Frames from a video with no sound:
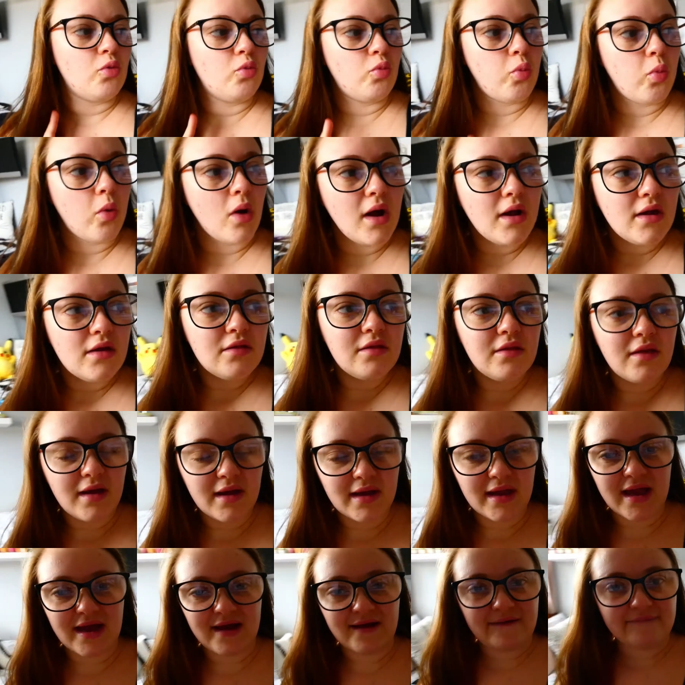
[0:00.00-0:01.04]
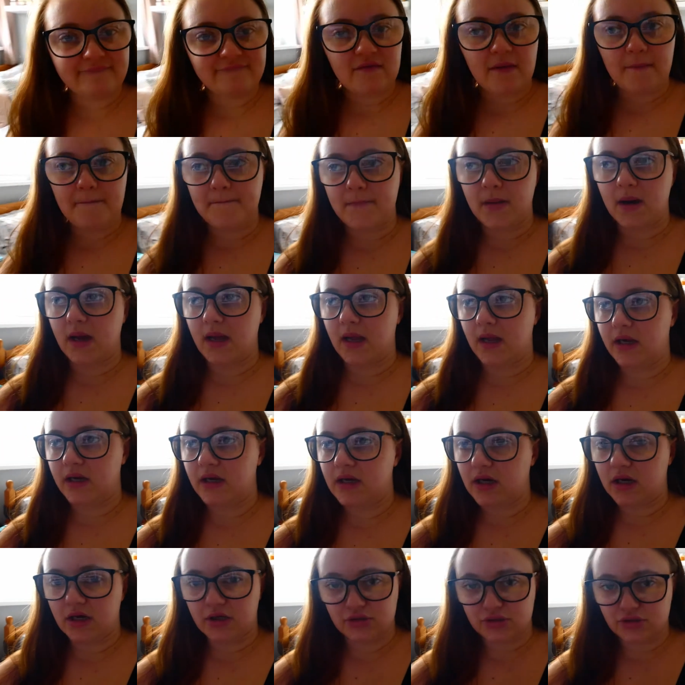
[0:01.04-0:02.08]
While I have my
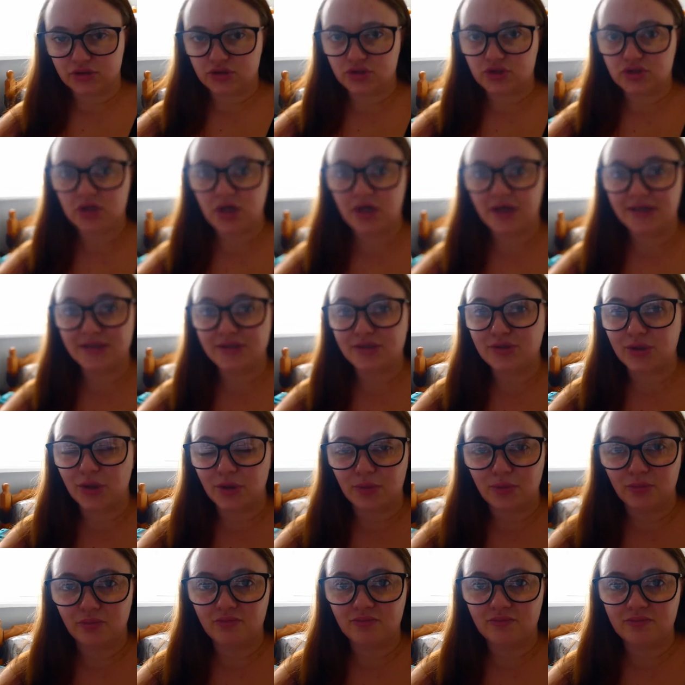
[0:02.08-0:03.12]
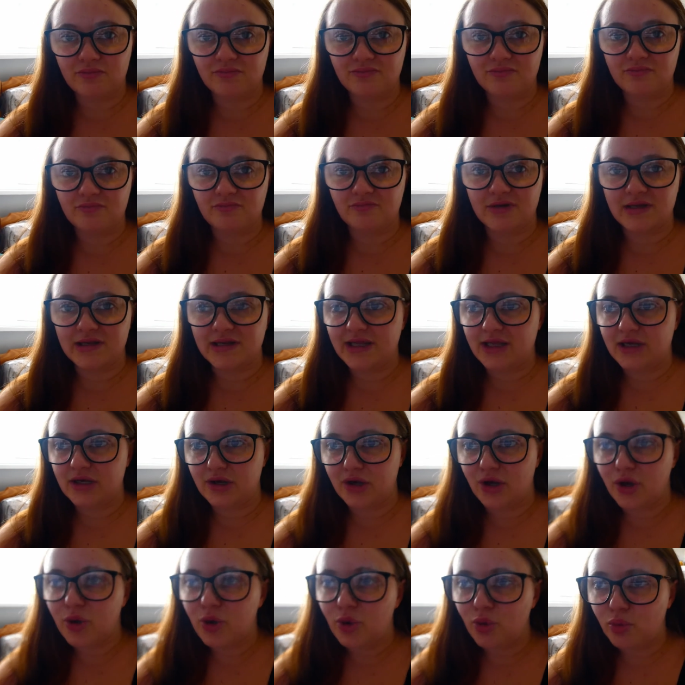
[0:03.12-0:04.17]
lunch, I don't really
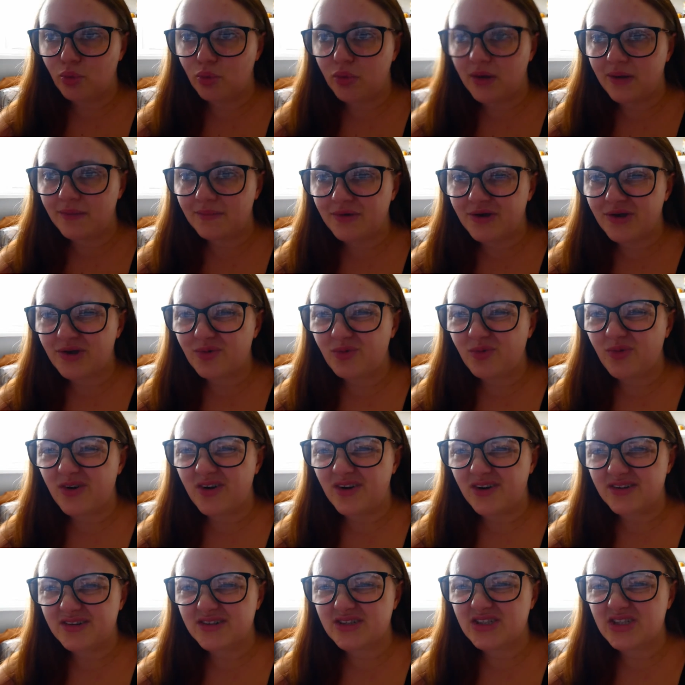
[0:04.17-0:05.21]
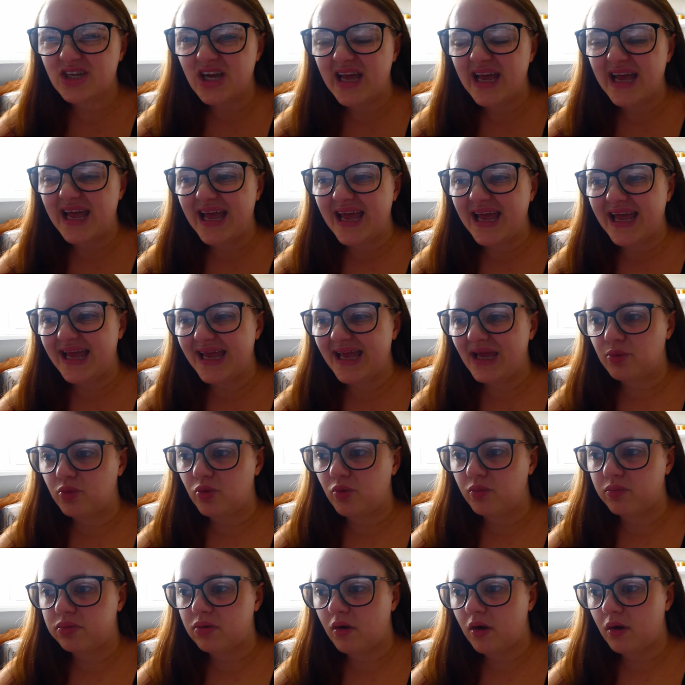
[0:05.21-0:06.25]
know what I'm going to watch. It
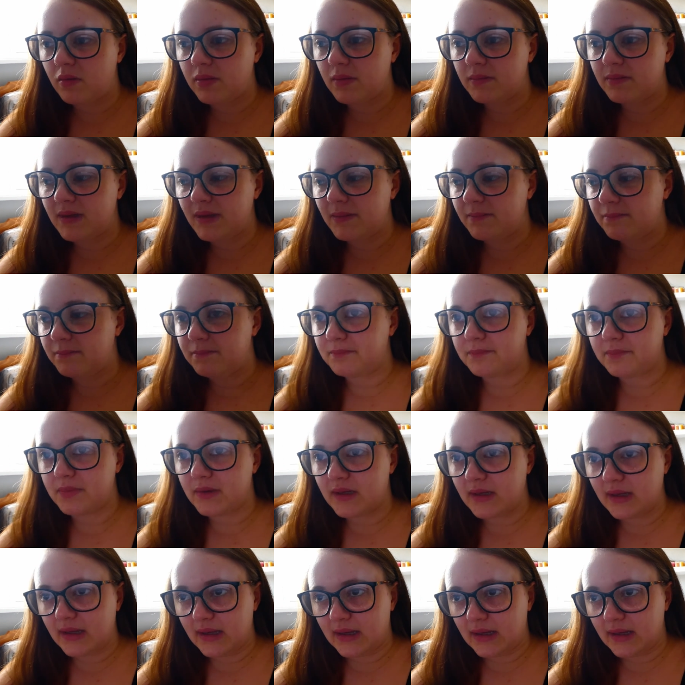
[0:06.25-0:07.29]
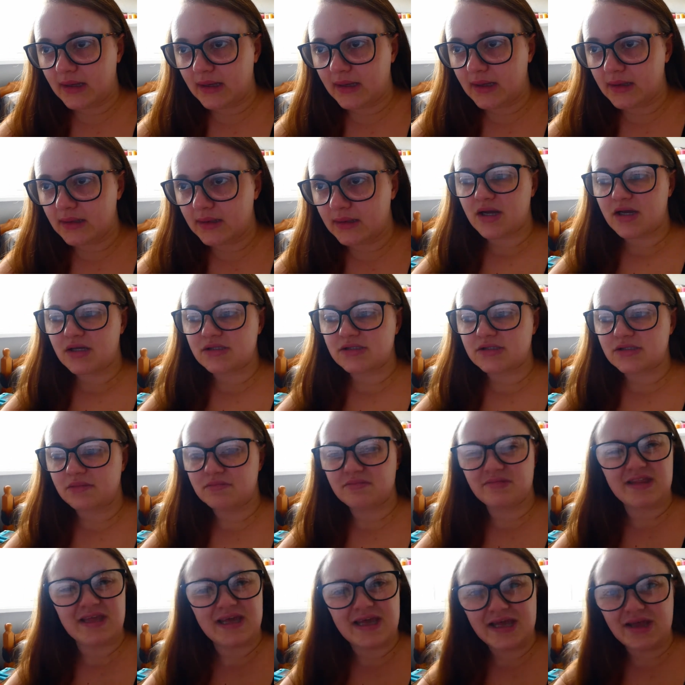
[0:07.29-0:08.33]
will probably be
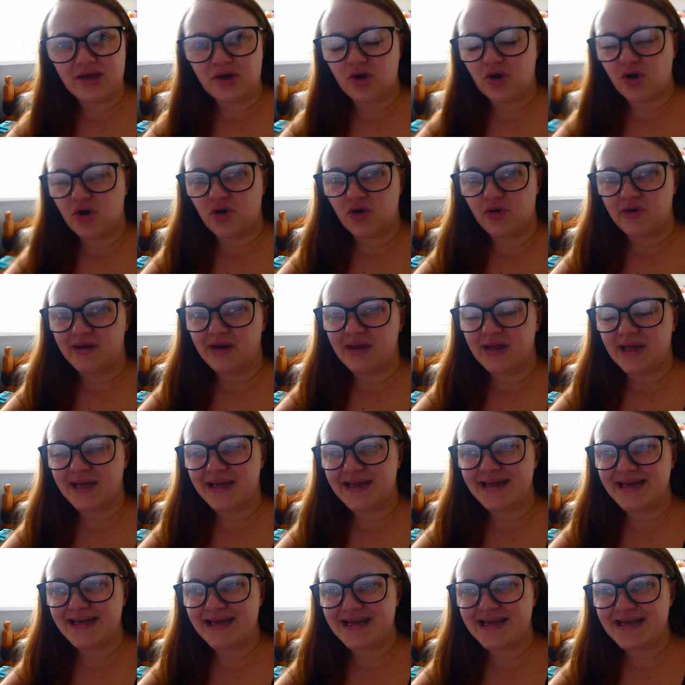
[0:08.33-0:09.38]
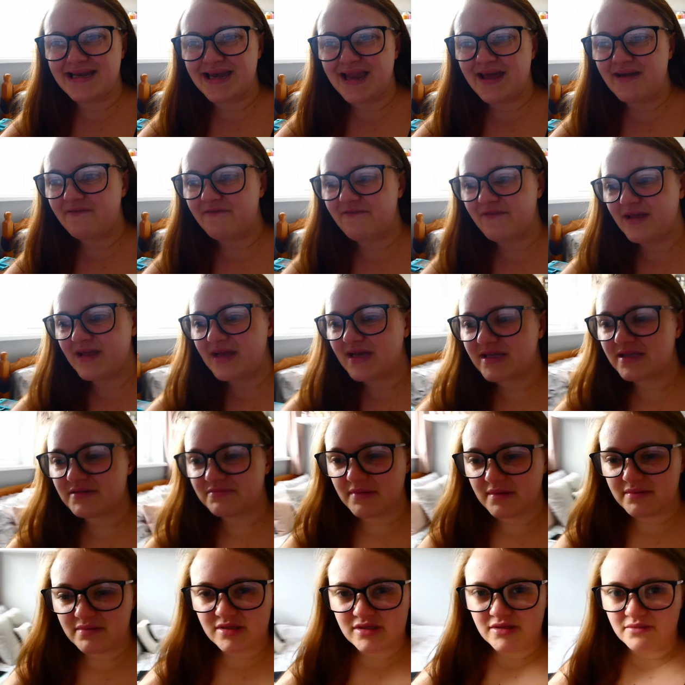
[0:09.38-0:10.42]
something on Netflix,
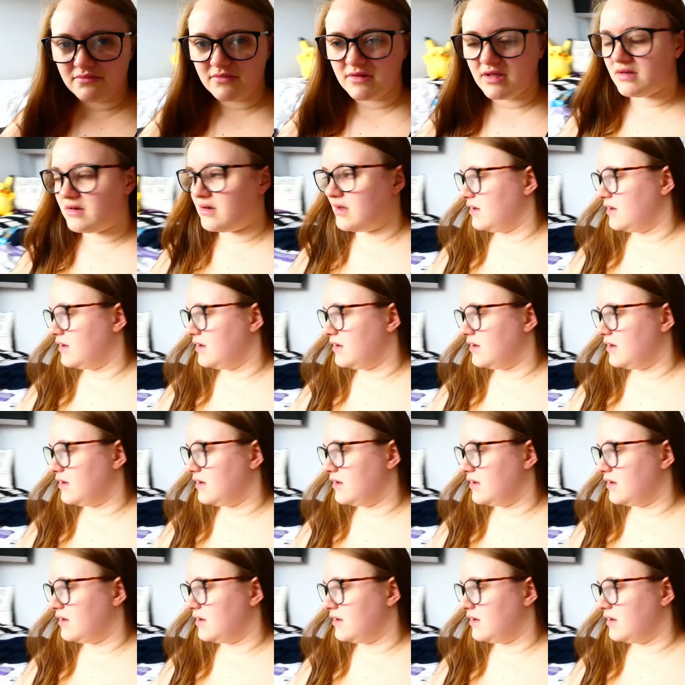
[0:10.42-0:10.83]
maybe something